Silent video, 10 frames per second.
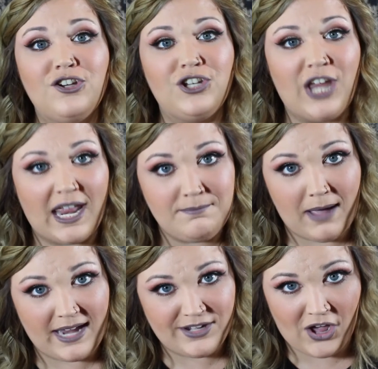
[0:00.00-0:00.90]
shed
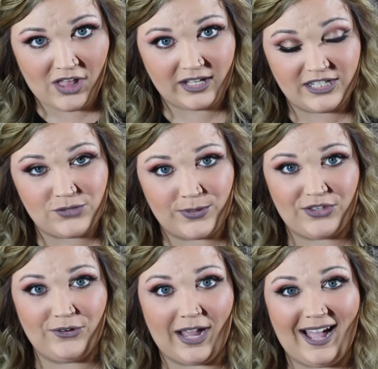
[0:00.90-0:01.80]
my knowledge with
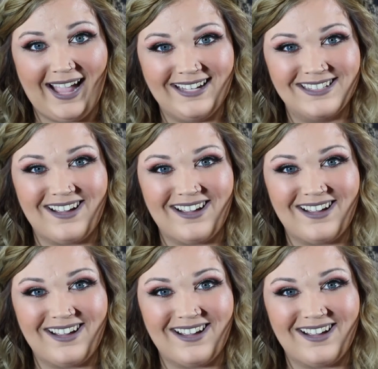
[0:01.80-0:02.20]
you guys